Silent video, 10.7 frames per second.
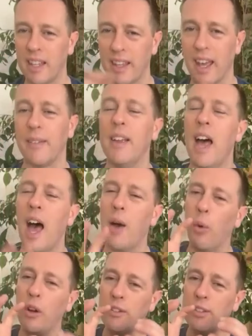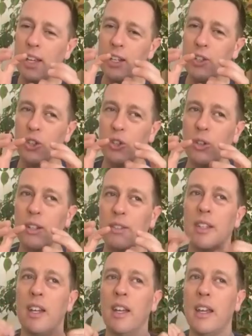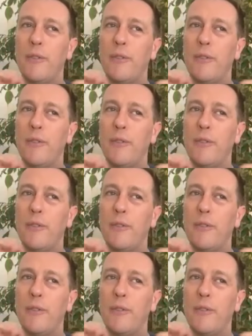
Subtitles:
And that. And what you're starting to do is,